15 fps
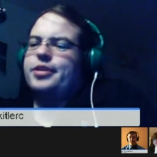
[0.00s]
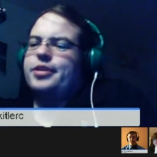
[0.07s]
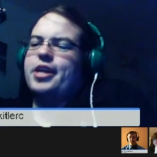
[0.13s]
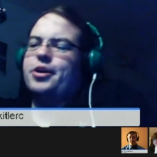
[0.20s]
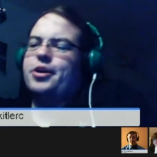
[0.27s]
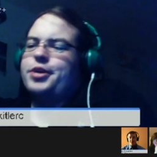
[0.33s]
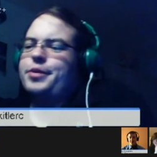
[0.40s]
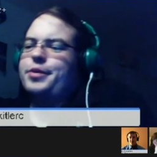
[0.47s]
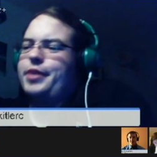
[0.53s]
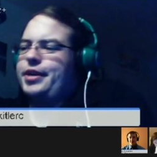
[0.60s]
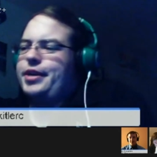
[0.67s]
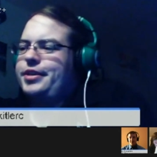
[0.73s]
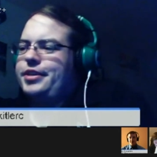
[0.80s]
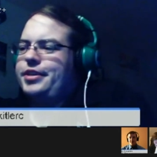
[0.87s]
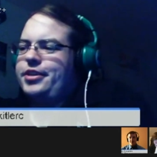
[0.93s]
come on.
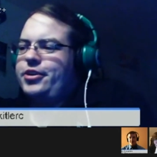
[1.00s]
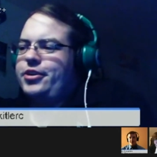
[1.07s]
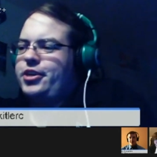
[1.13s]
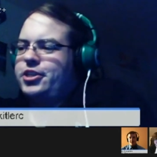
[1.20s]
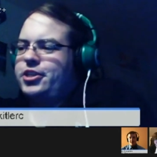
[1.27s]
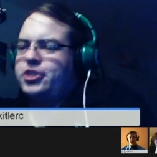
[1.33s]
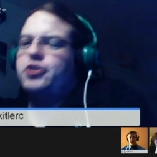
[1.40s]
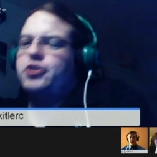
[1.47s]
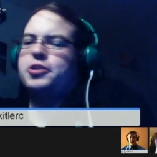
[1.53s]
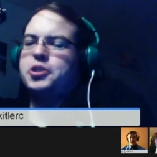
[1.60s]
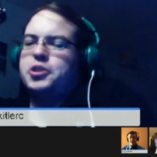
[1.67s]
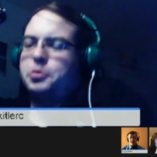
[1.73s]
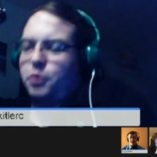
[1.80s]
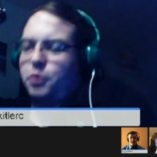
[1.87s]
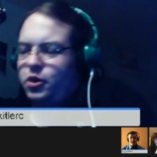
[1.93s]
They're gonna start
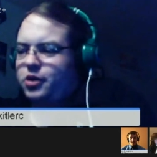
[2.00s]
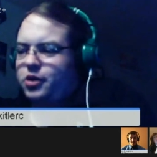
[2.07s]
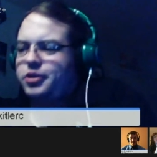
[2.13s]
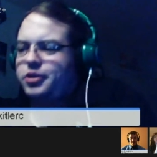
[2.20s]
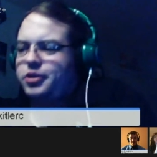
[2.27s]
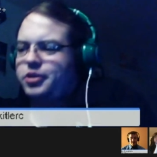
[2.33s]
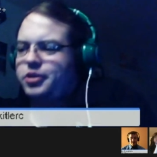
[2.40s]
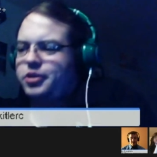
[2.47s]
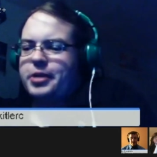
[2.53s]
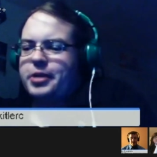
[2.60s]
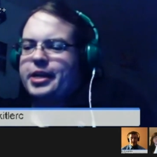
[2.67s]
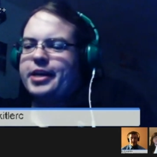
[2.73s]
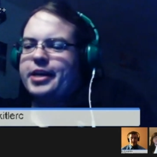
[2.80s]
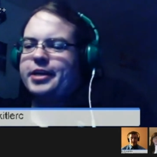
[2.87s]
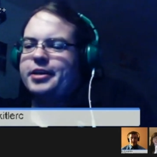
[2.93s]
small. Okay.